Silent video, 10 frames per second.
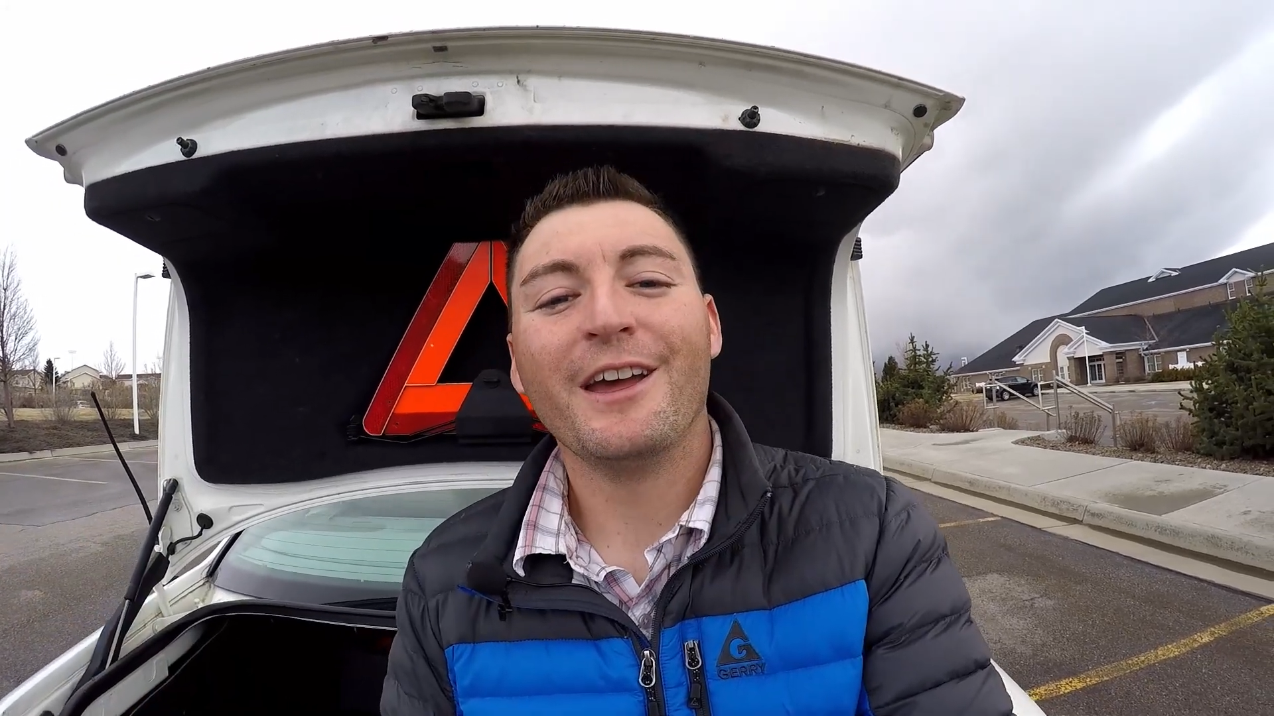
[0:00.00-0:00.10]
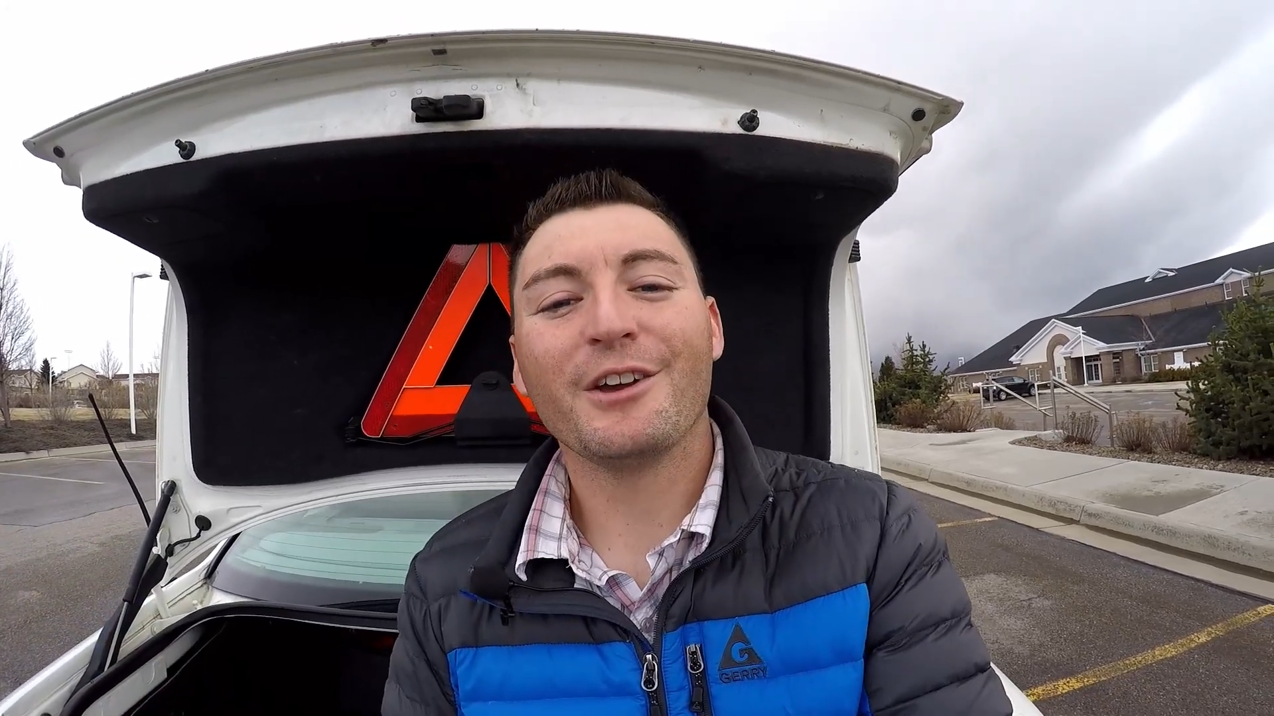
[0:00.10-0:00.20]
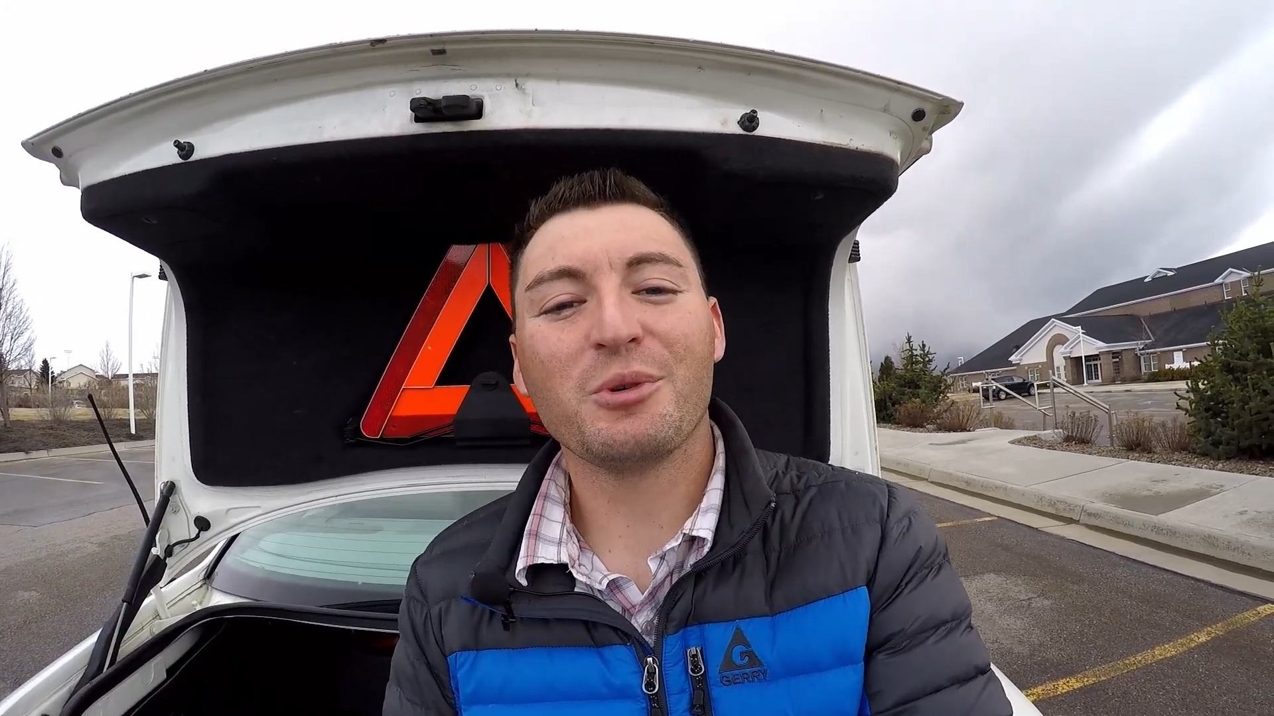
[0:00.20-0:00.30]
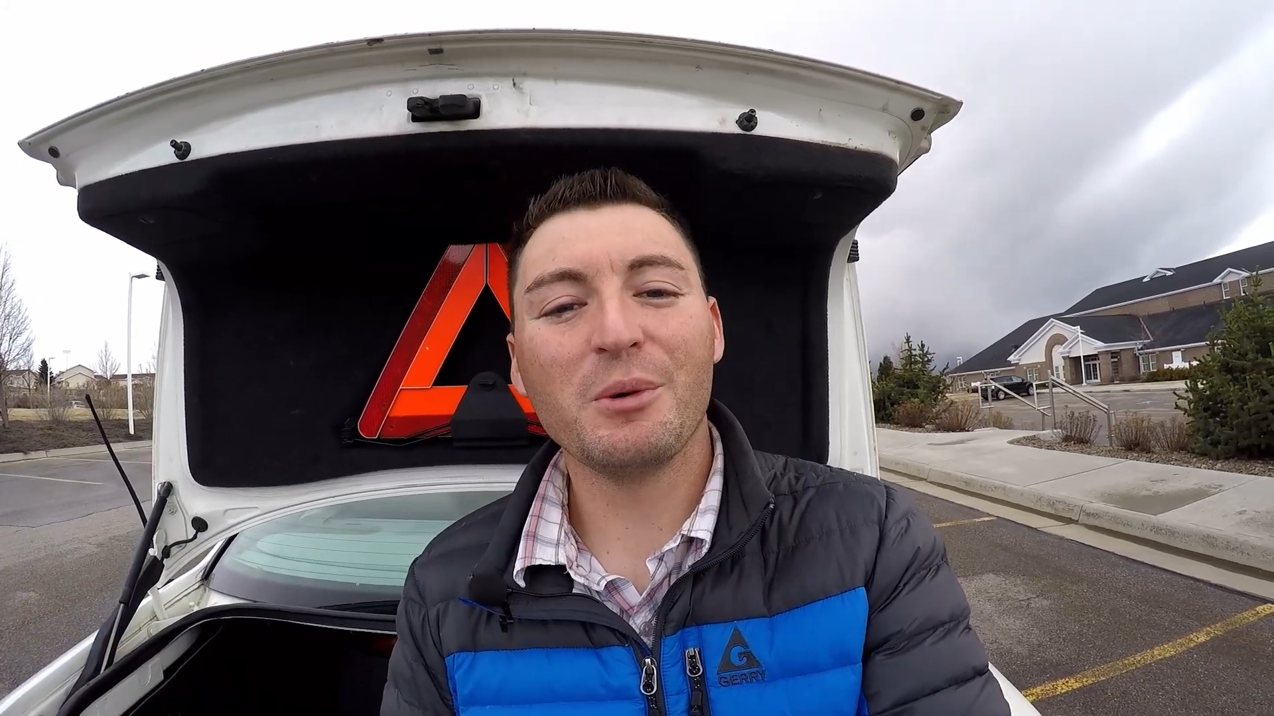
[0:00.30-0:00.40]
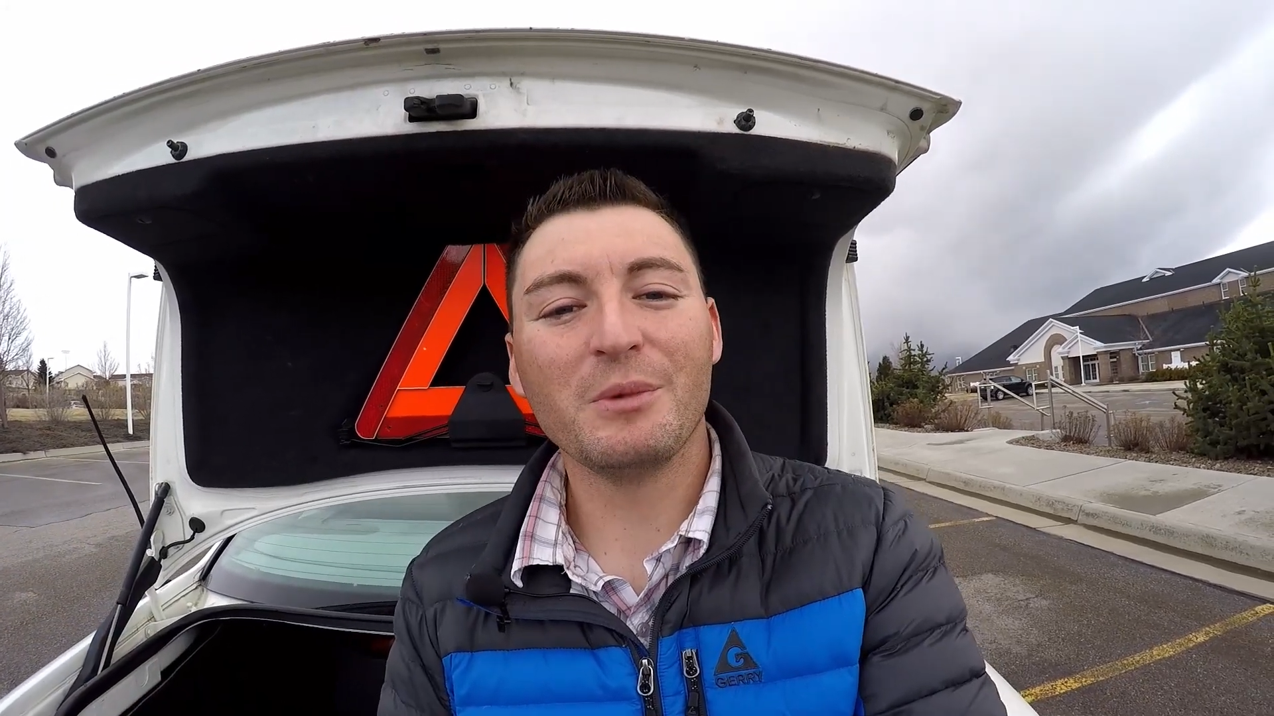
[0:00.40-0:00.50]

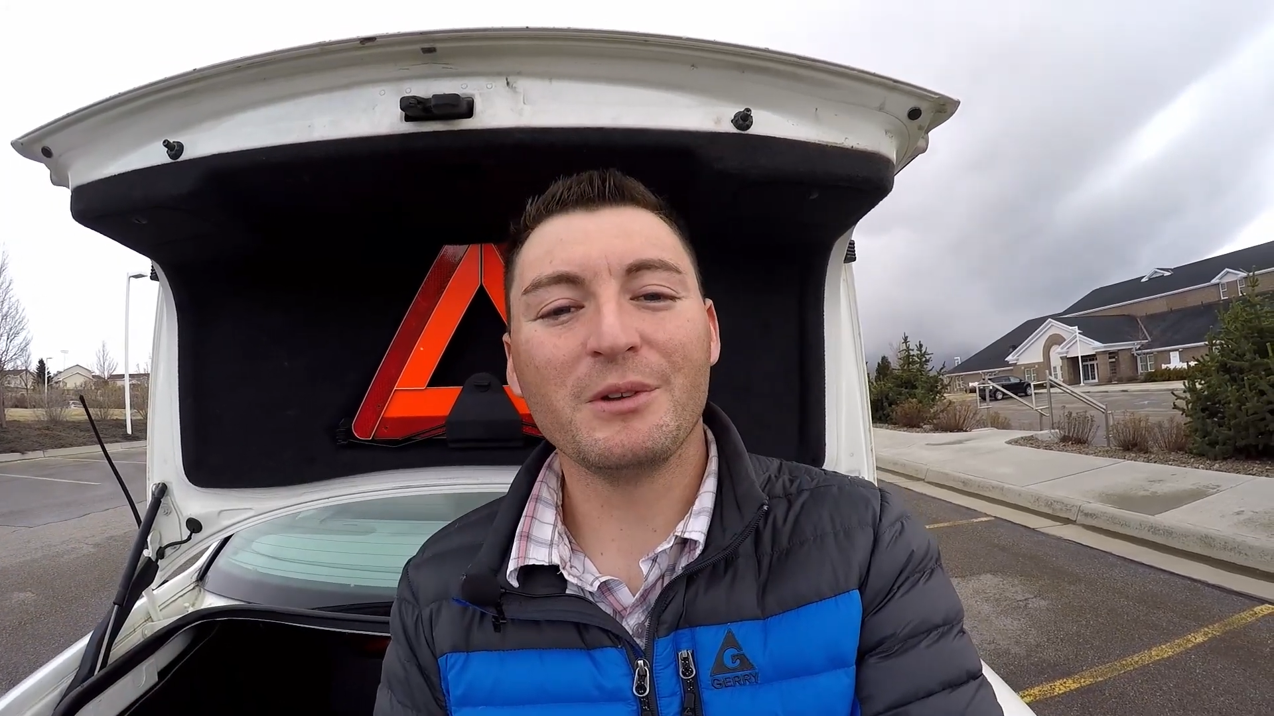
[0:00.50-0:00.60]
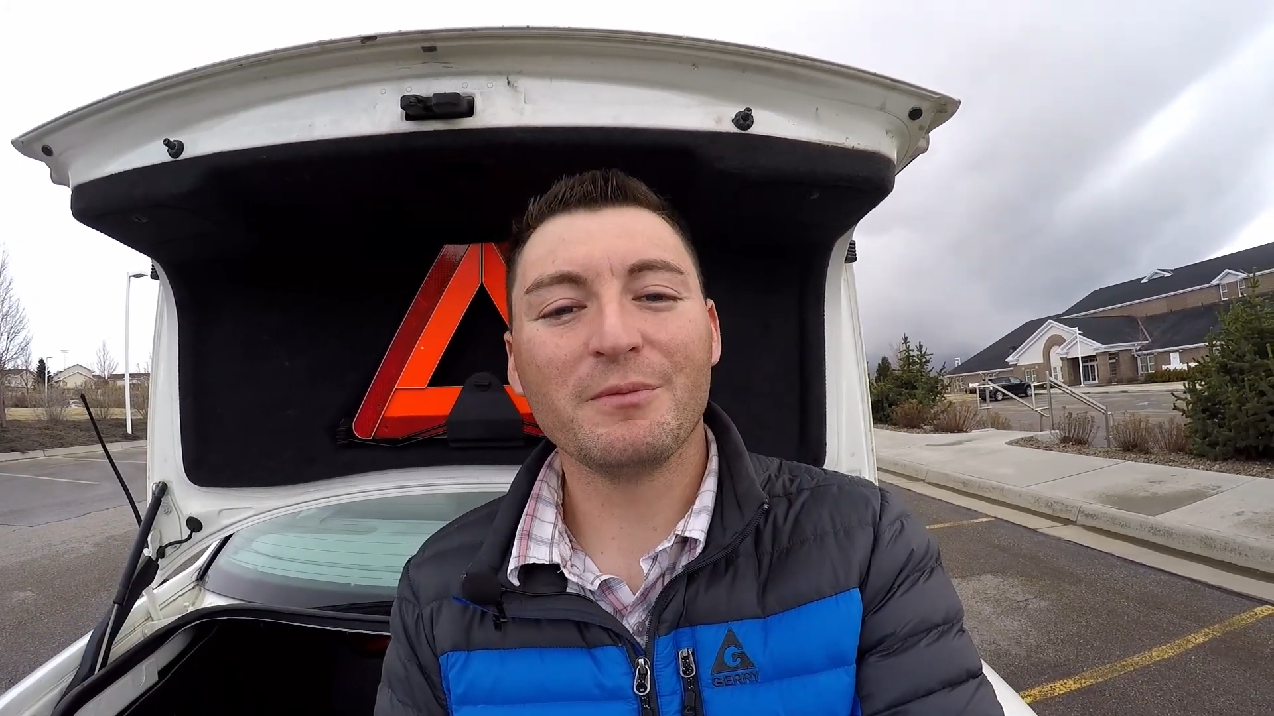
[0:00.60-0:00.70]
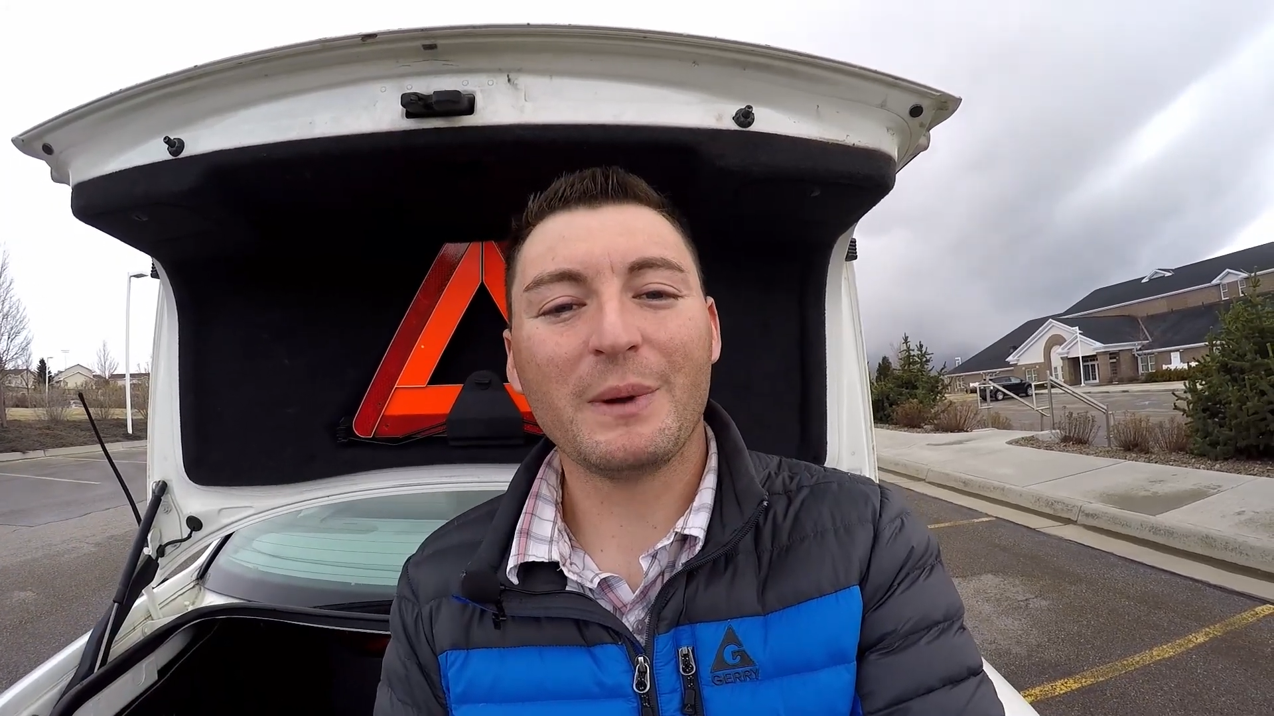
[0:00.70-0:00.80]
equipment